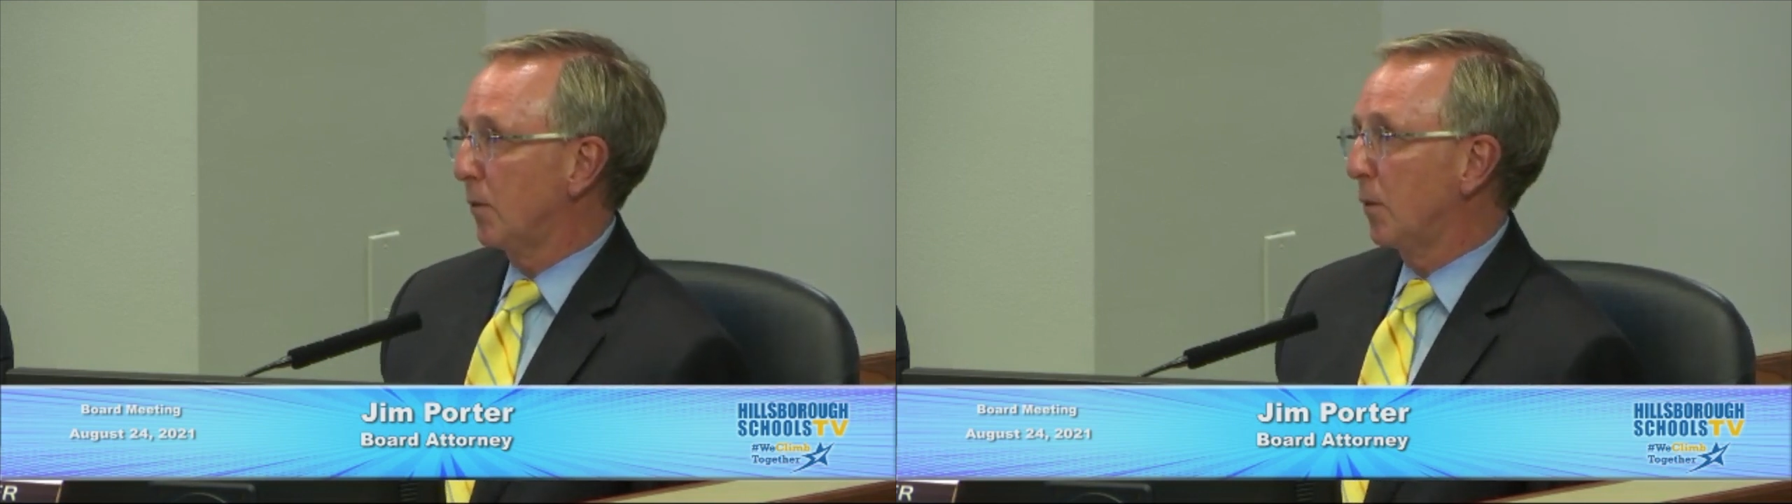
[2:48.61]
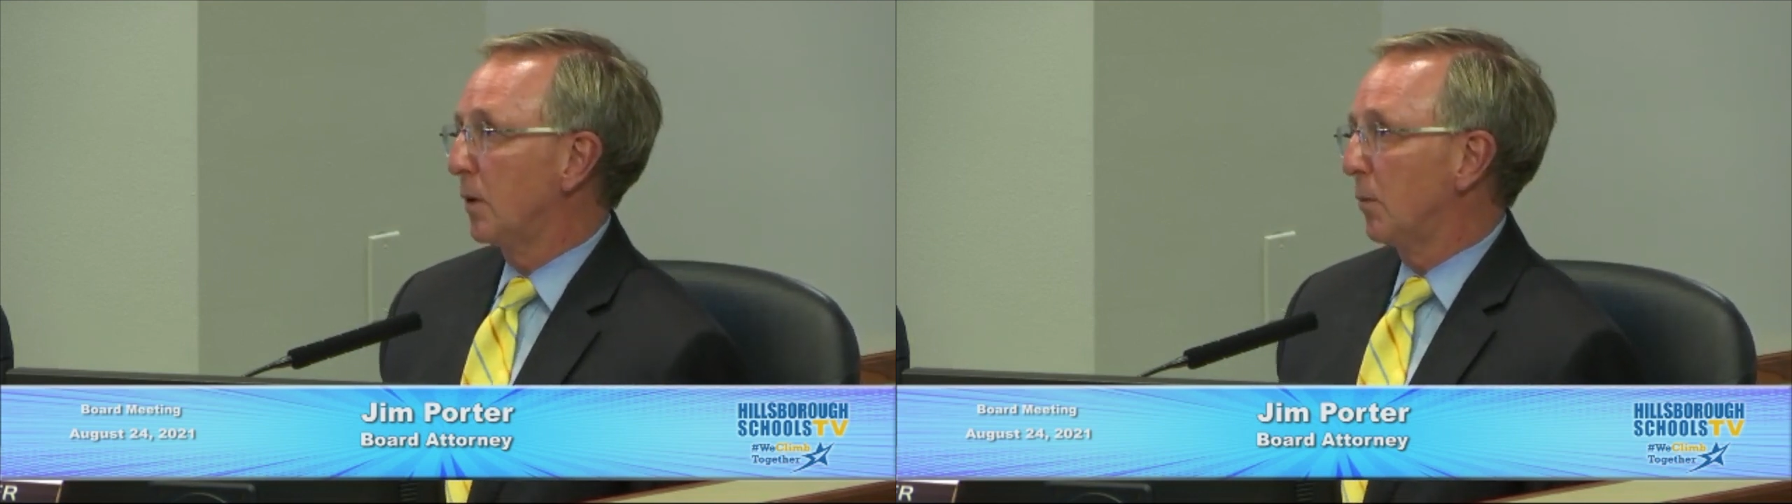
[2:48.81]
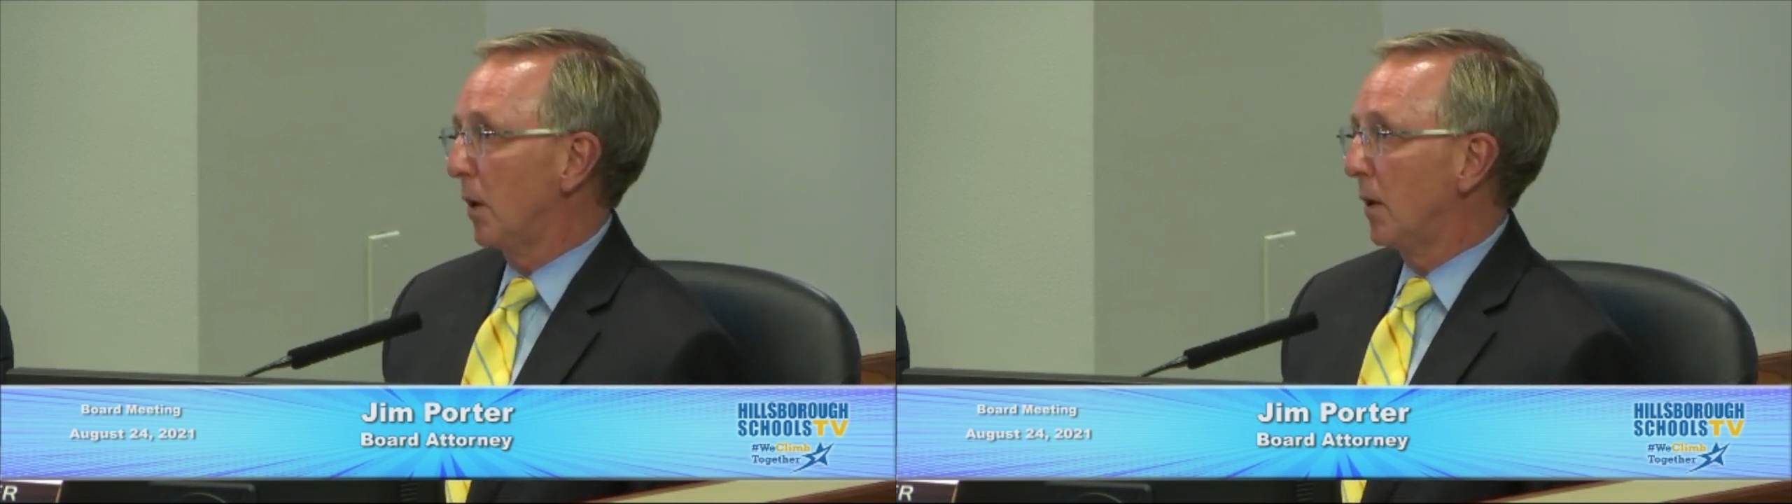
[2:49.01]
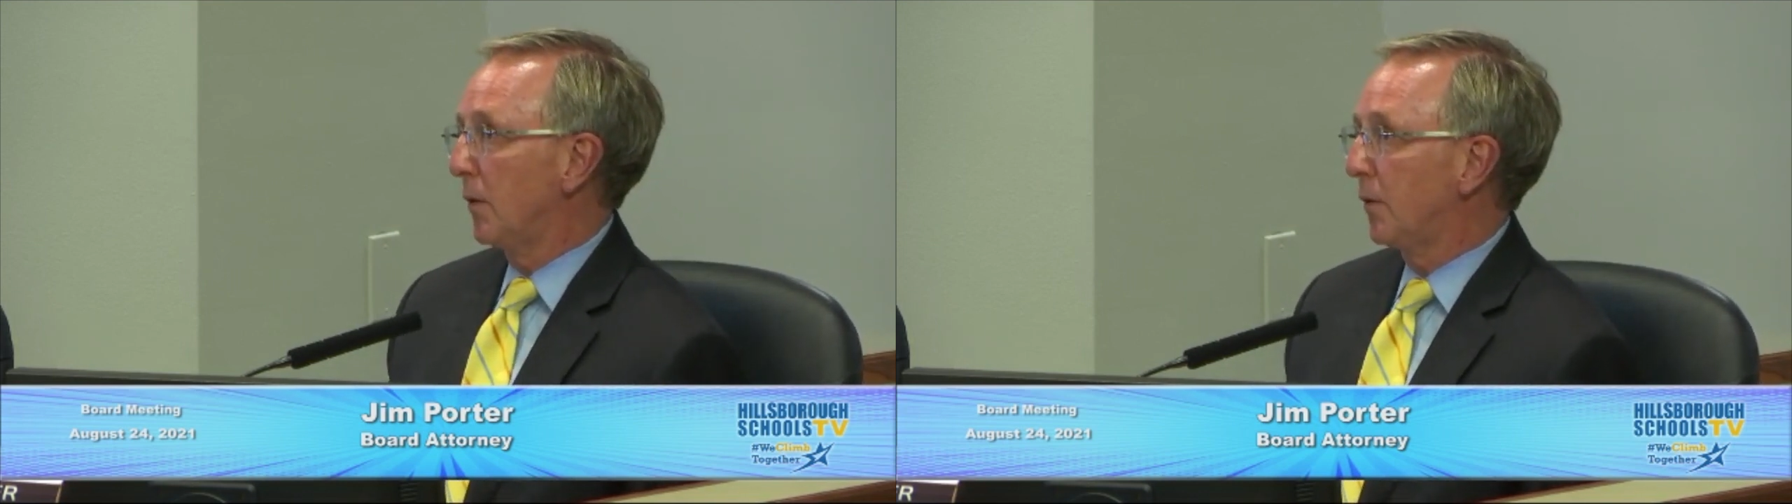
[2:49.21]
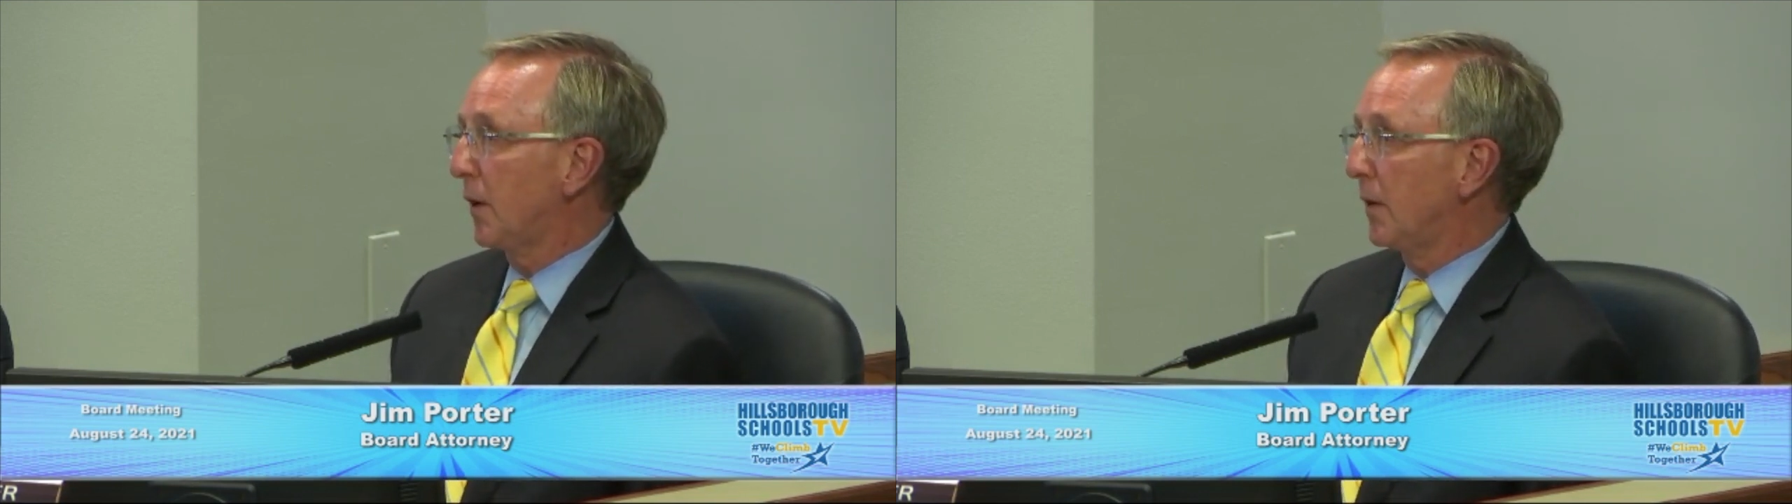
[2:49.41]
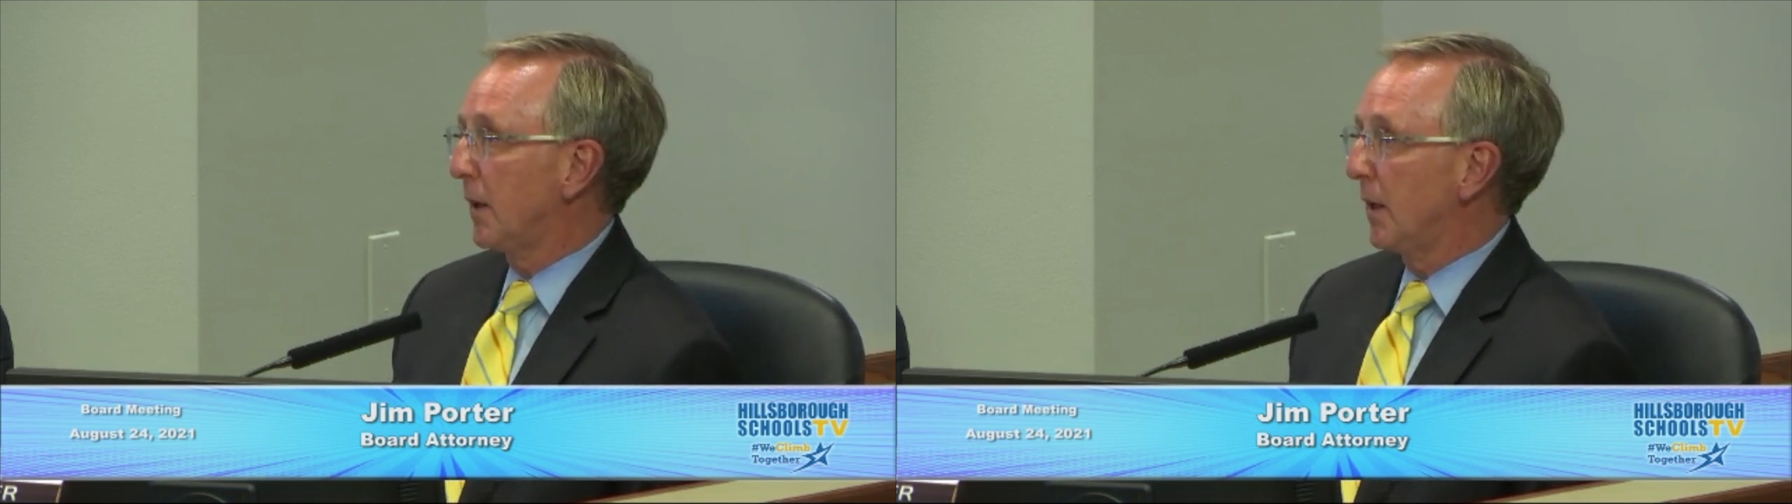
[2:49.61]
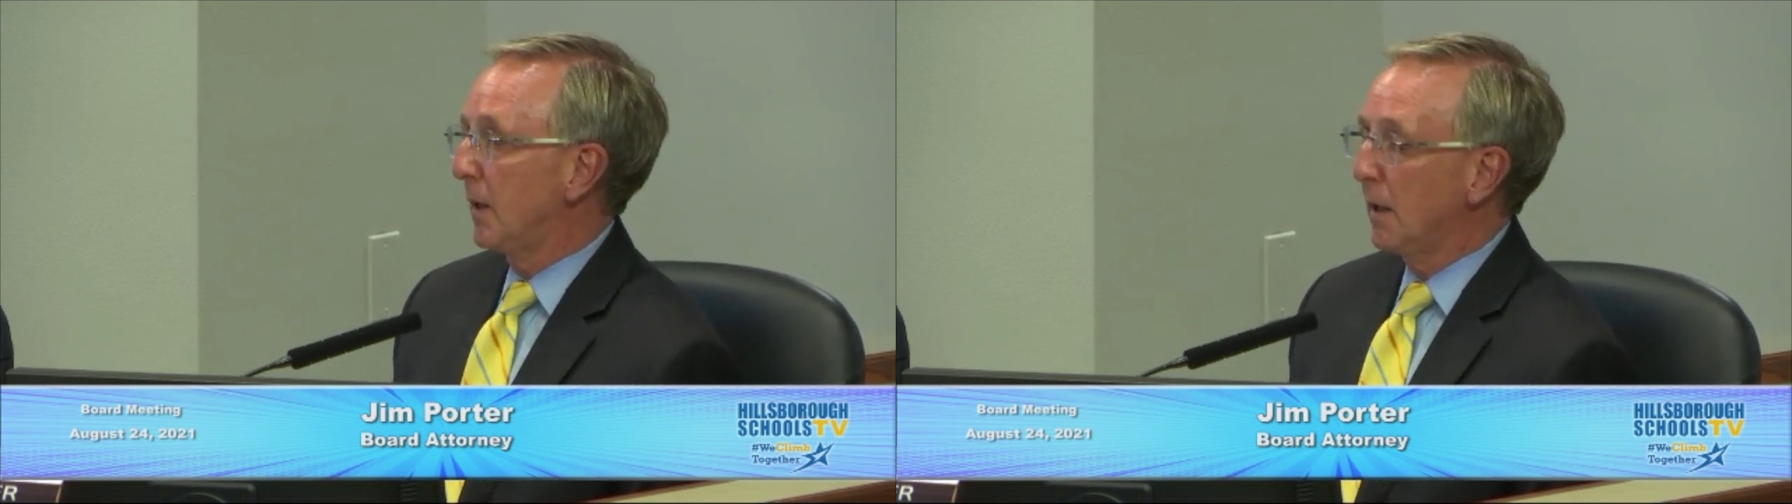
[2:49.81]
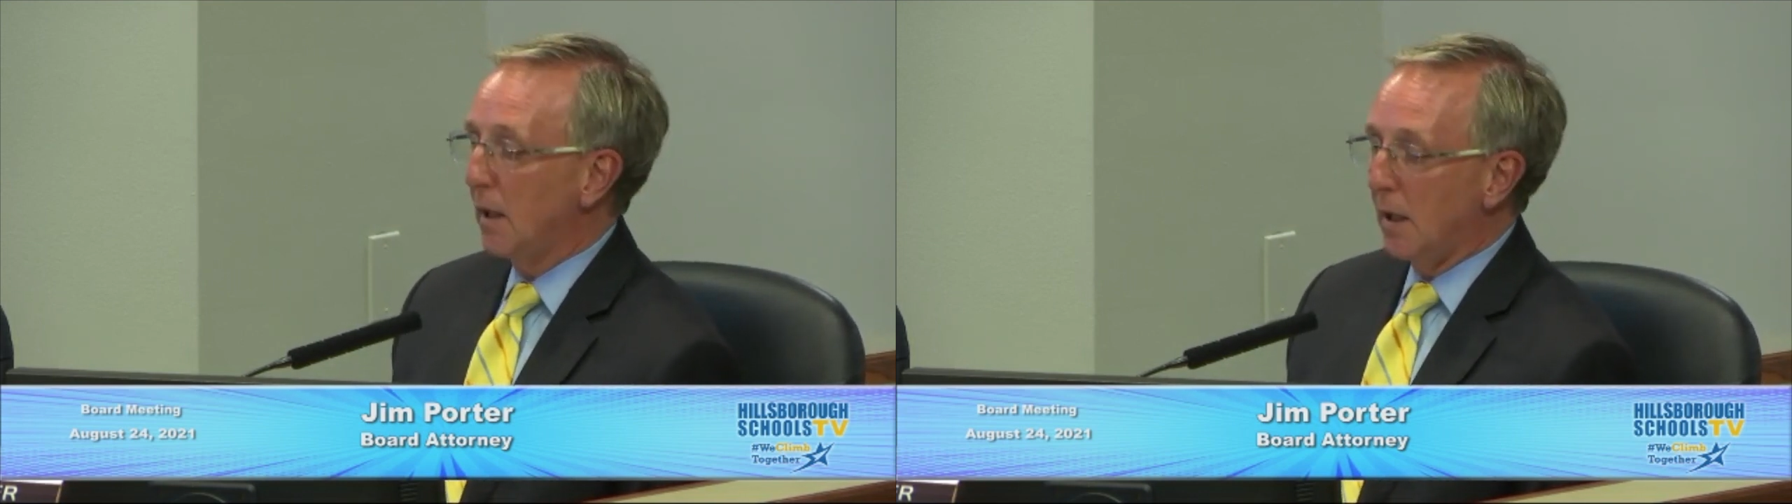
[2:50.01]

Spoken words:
is going to run on Sunday,